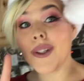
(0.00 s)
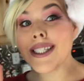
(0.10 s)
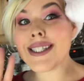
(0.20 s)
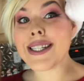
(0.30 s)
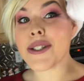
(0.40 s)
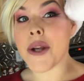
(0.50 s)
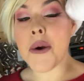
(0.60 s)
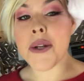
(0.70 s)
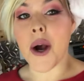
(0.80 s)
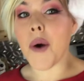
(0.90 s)
Ulysses
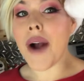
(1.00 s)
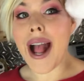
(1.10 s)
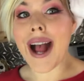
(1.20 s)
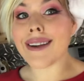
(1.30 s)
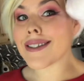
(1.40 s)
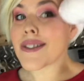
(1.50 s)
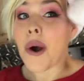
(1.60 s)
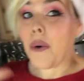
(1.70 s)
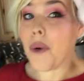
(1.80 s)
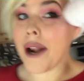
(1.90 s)
Soto
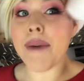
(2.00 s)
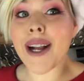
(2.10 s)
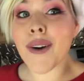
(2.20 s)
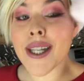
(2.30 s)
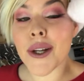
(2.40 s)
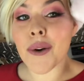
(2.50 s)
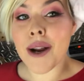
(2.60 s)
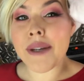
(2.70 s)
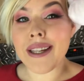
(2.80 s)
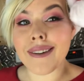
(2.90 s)
asks, when am I going to the
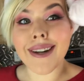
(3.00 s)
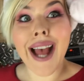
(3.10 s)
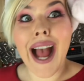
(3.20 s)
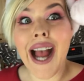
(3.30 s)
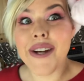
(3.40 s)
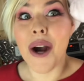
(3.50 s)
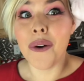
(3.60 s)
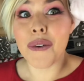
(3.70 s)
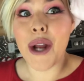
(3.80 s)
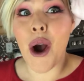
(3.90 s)
Caribbean? I
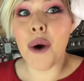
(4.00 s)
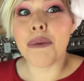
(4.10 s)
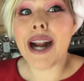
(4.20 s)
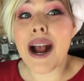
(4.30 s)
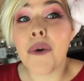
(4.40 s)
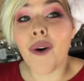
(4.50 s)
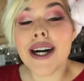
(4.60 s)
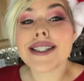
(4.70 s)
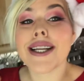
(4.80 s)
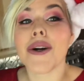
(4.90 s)
don't know, but I
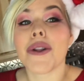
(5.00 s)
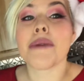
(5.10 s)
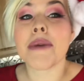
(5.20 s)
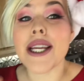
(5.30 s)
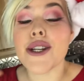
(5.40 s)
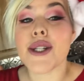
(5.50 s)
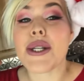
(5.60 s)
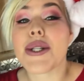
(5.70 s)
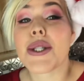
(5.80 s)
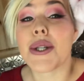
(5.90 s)
want to go to the beach
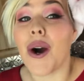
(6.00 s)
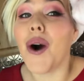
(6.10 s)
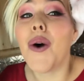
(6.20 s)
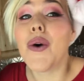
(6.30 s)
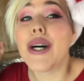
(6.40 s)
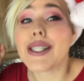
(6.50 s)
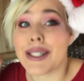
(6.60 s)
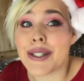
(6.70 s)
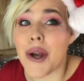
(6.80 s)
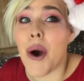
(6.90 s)
so,
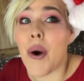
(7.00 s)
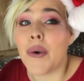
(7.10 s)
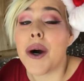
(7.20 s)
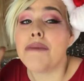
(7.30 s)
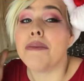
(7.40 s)
so